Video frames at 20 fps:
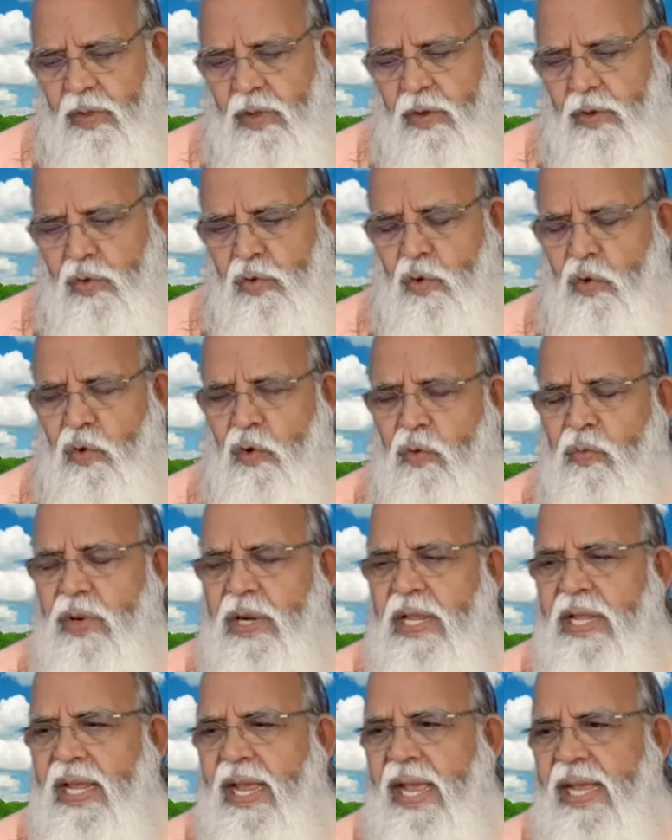
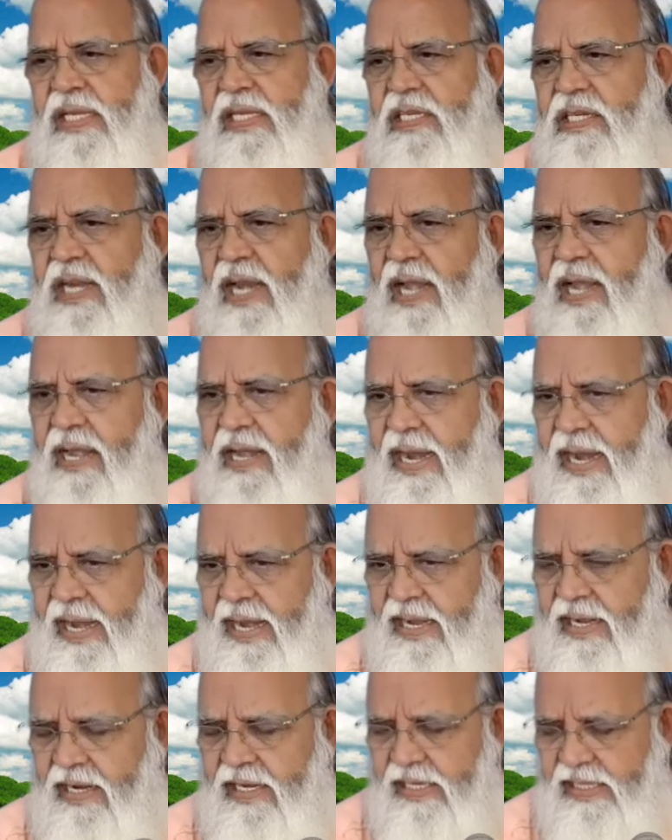nobody has till
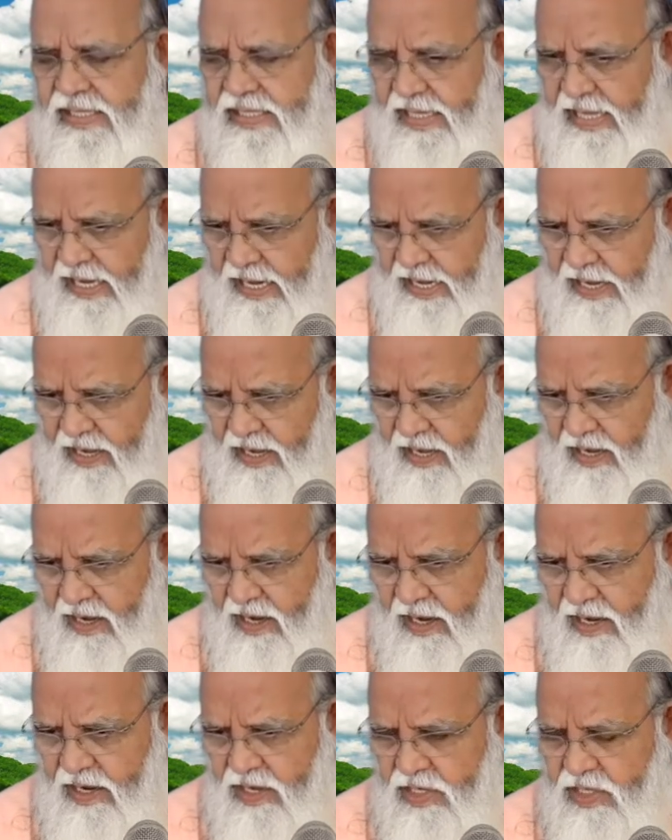date seen
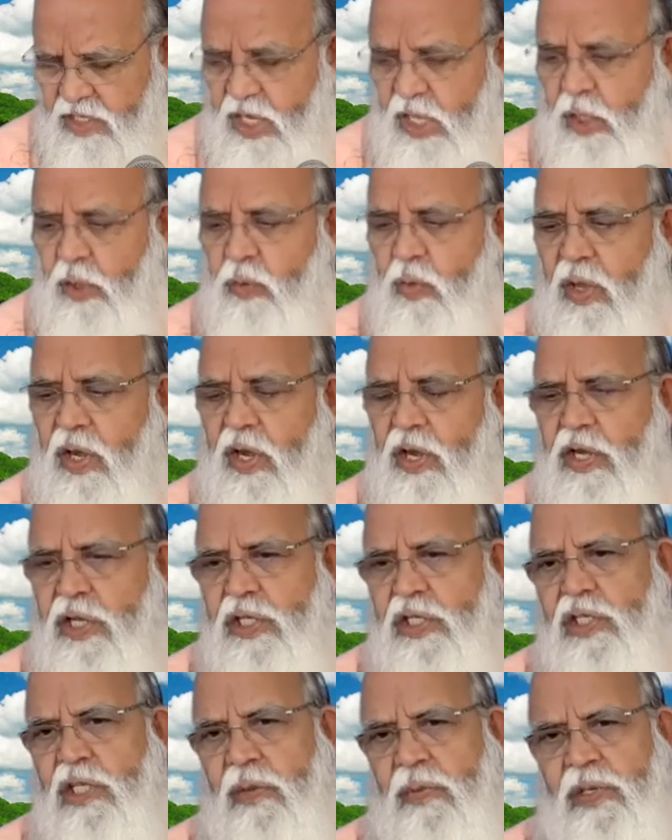sattva,
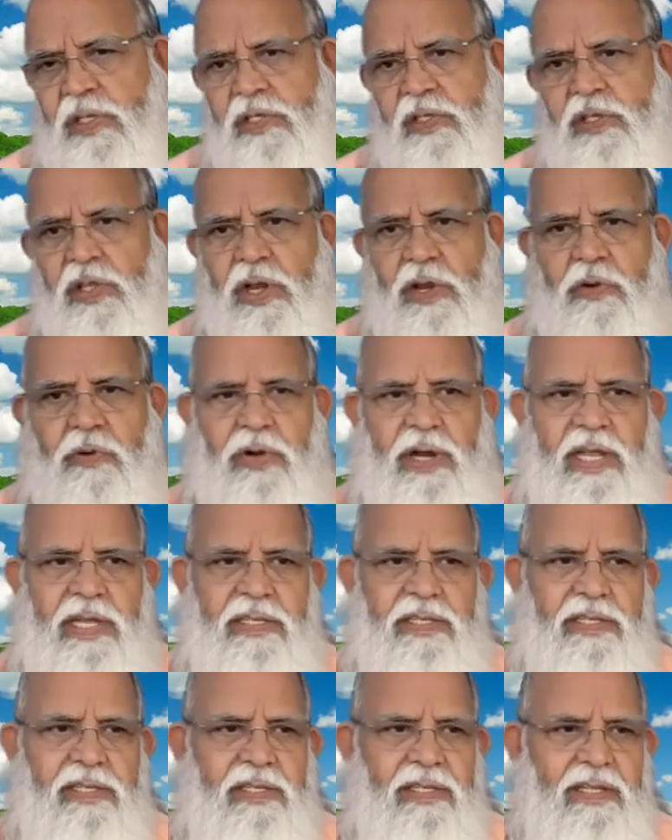rajas, tamas, three
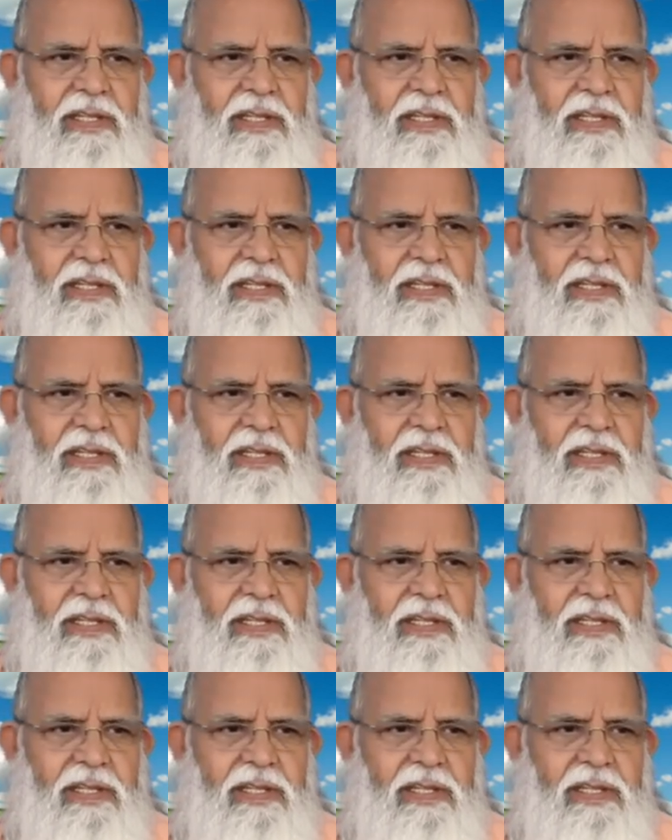gunas.